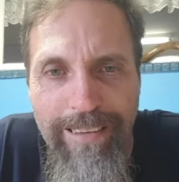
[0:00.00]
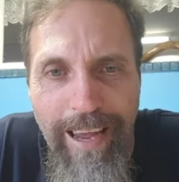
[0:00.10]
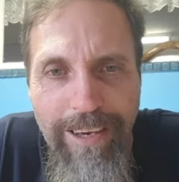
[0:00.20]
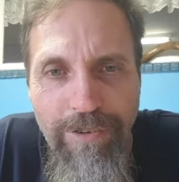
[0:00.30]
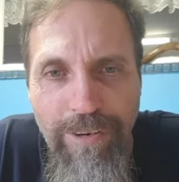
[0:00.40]

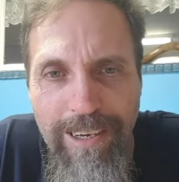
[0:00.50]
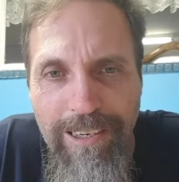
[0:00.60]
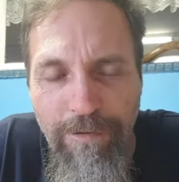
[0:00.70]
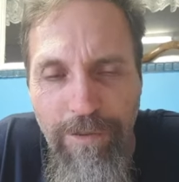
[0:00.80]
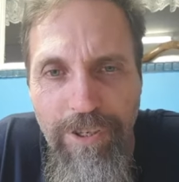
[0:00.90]
hatred and
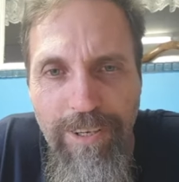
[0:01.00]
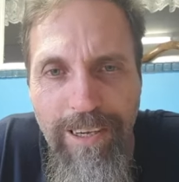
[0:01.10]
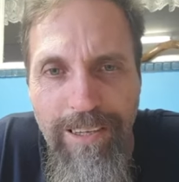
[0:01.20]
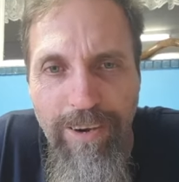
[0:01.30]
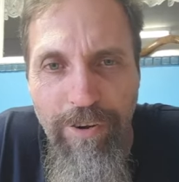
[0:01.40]
division
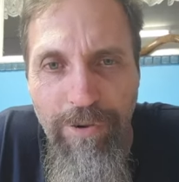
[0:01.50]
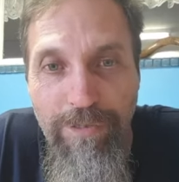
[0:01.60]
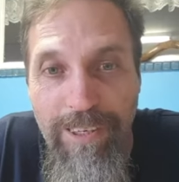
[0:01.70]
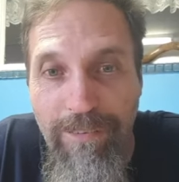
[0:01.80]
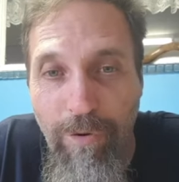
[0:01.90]
that they're
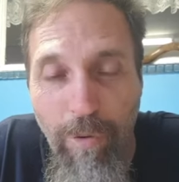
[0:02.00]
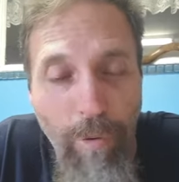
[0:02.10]
using